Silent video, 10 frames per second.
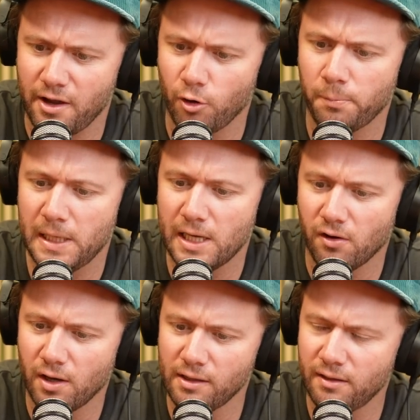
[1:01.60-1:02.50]

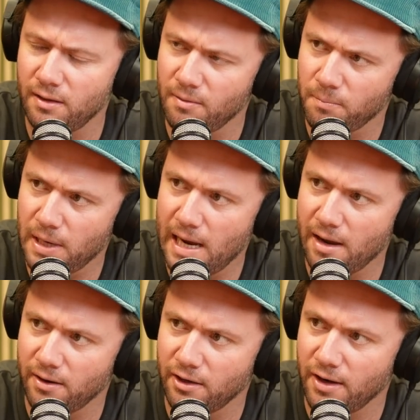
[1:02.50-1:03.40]
LPI, Lithium
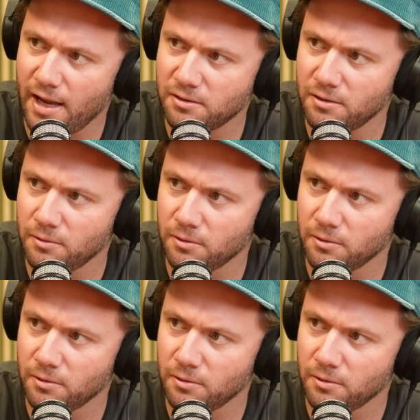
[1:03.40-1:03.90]
Power International,